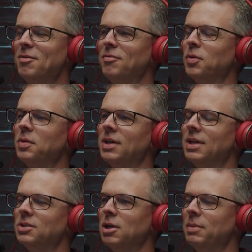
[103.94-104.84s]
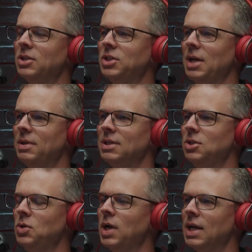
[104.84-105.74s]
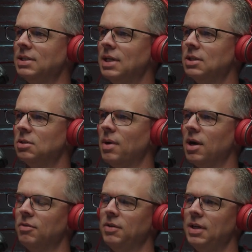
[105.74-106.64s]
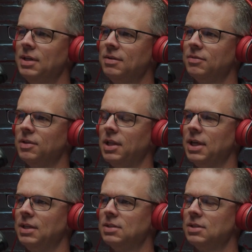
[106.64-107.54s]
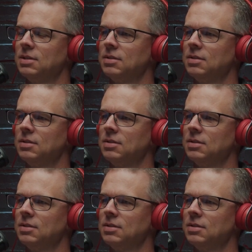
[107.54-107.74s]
For the Tournament of Champions, do you guys get topography for the lanes?